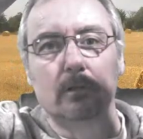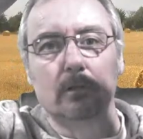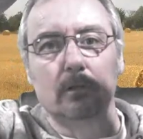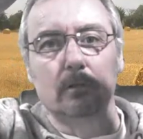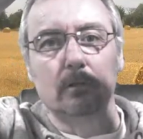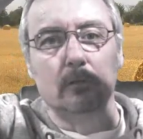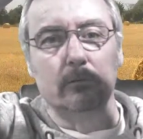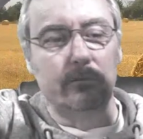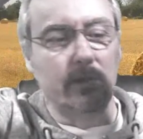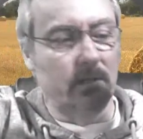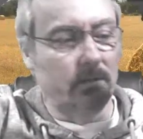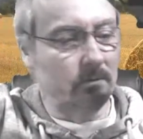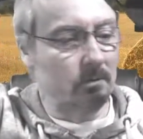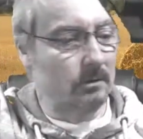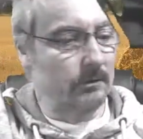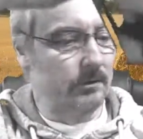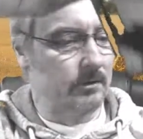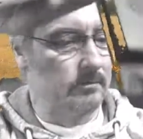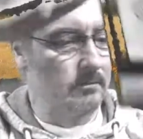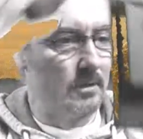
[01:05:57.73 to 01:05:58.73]
or fixed it onto
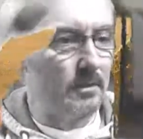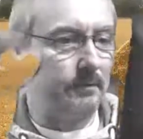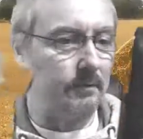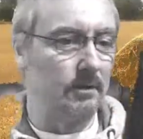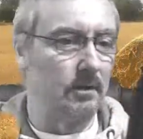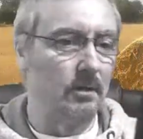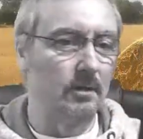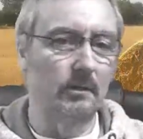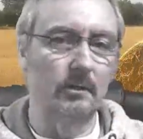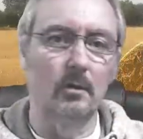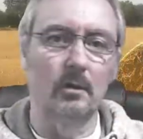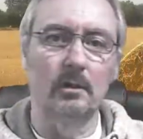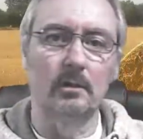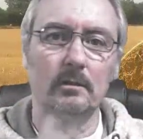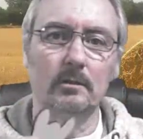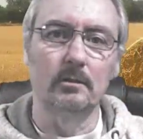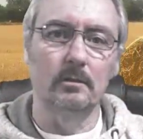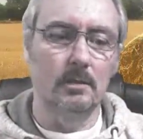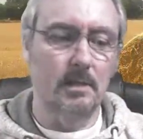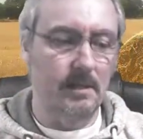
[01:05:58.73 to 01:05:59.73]
the roof line so I can
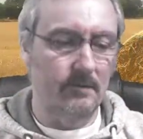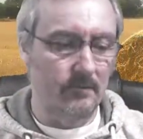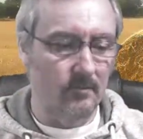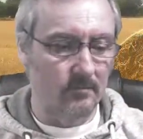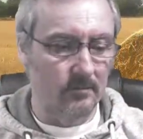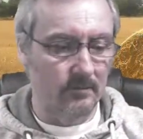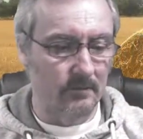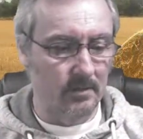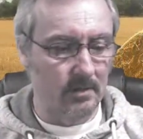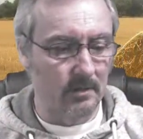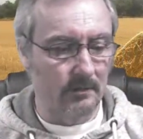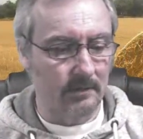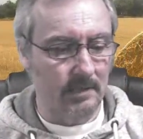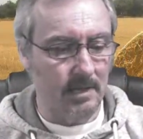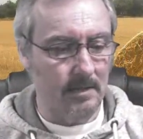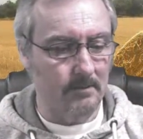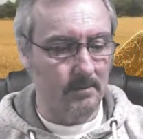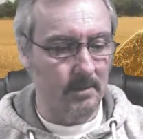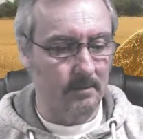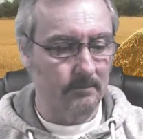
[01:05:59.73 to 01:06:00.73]
have a reverse camera.